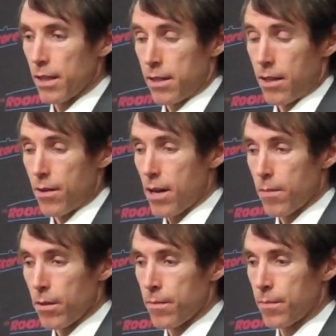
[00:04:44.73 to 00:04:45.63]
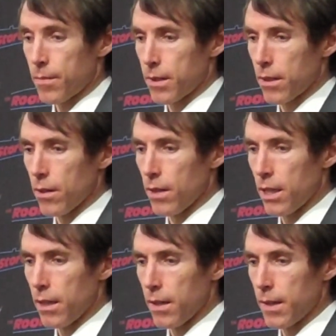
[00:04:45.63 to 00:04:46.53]
It's incredible. So
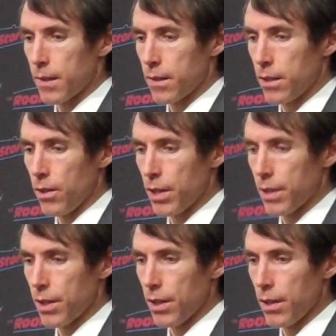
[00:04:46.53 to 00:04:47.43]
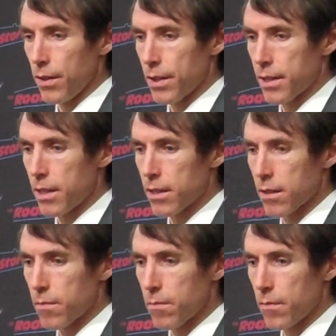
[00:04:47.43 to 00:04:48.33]
the seasons